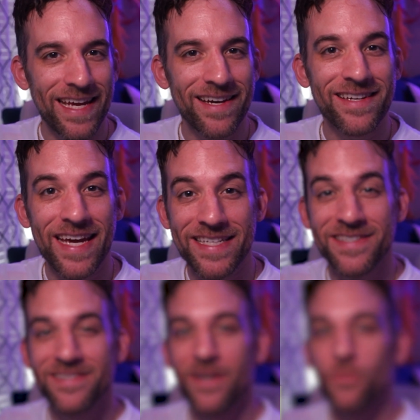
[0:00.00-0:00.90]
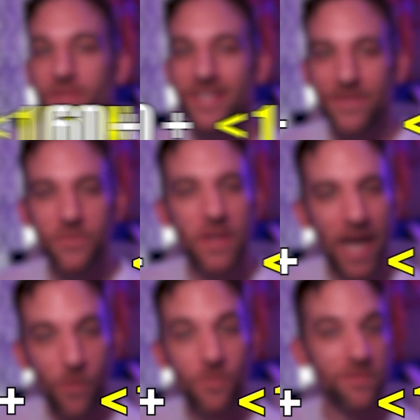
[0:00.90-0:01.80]
AI agents that will save you
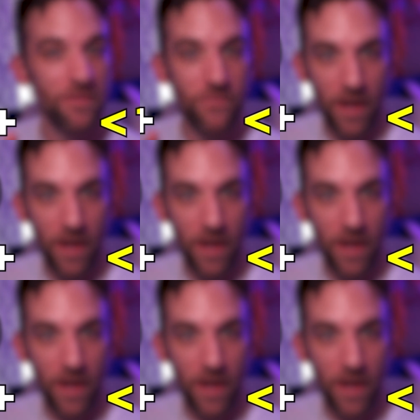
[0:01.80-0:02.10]
hours of